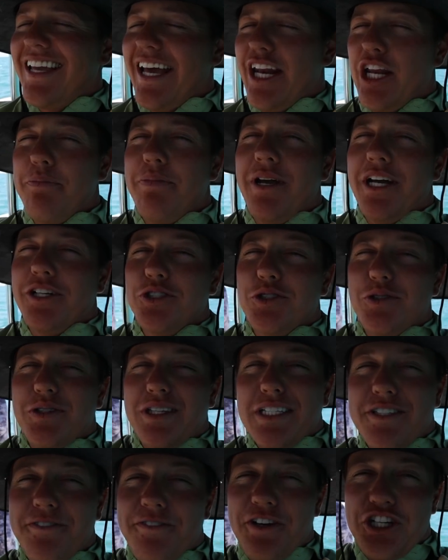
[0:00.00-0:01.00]
Getting pictures of
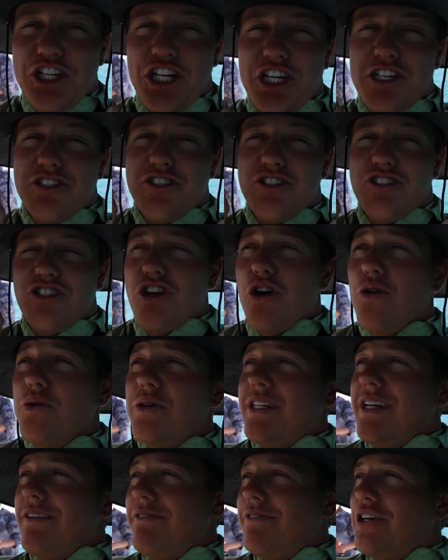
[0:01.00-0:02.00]
these fish is so
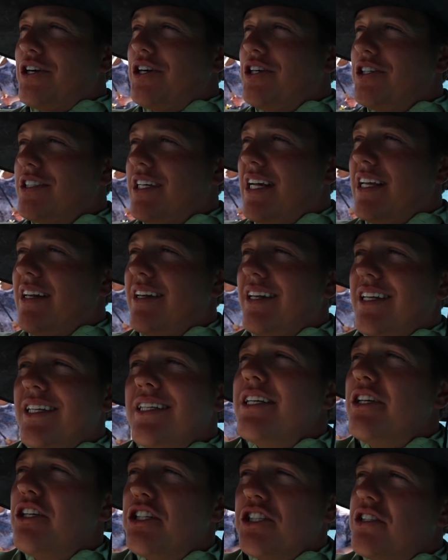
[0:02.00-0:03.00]
difficult,
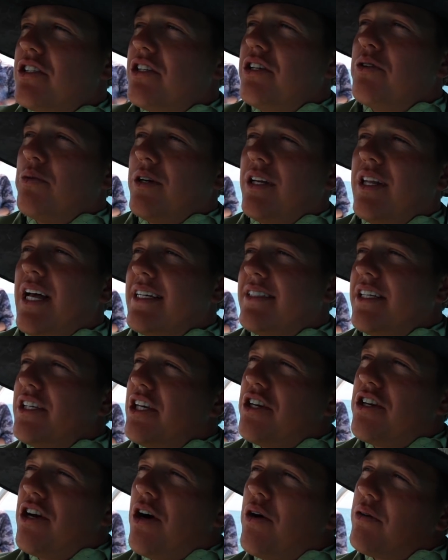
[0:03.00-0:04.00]
and you just you realize that
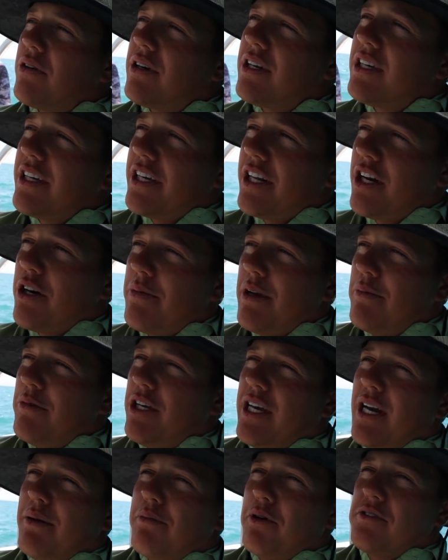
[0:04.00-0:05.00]
you don't. You know, maybe
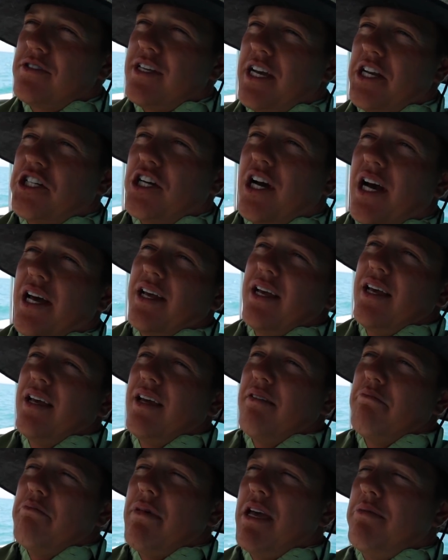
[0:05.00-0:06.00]
you get a boat side shot,
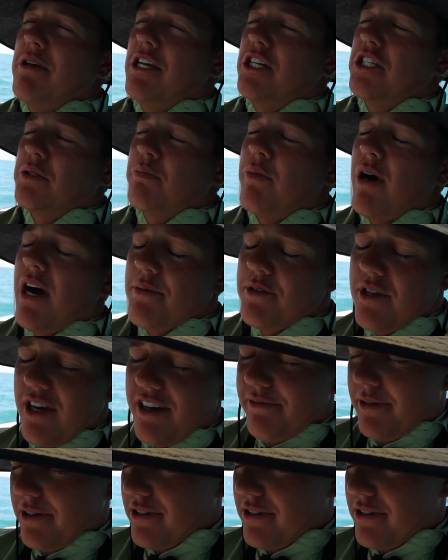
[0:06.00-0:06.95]
maybe it just pops off